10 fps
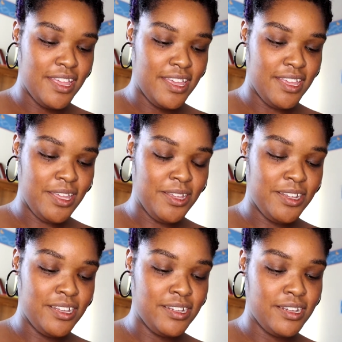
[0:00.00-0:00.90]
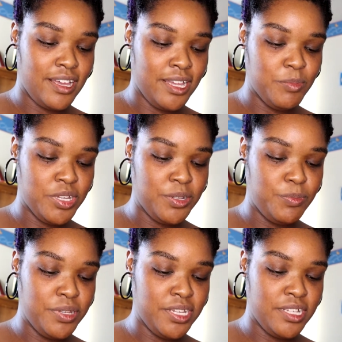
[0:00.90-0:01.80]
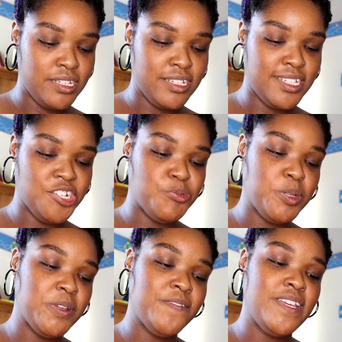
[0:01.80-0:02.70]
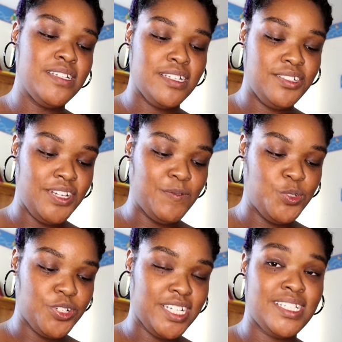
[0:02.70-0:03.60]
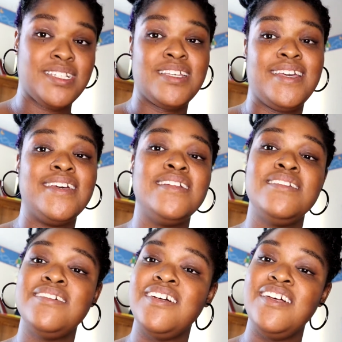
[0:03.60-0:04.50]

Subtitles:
And I'm gonna put the serum on my face. I do have dry skin